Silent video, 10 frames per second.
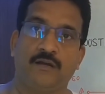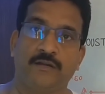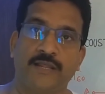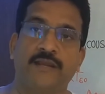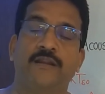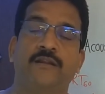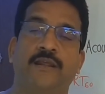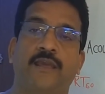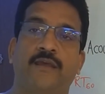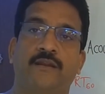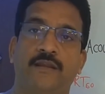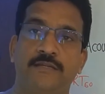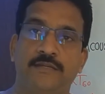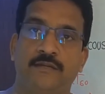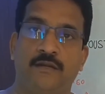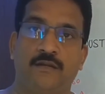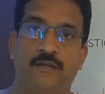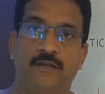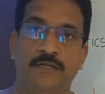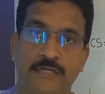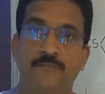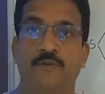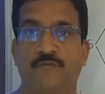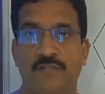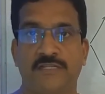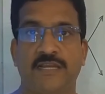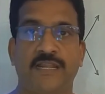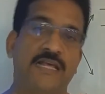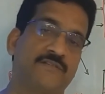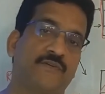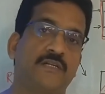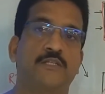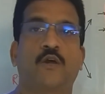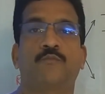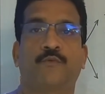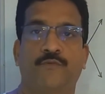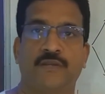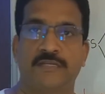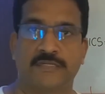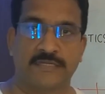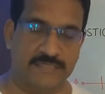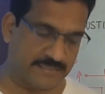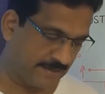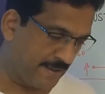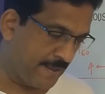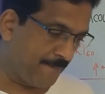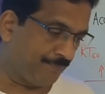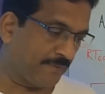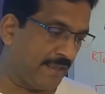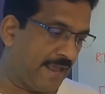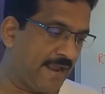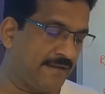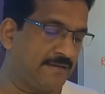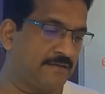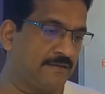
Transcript: taken care in terms of design as far as soundproofing is concerned. And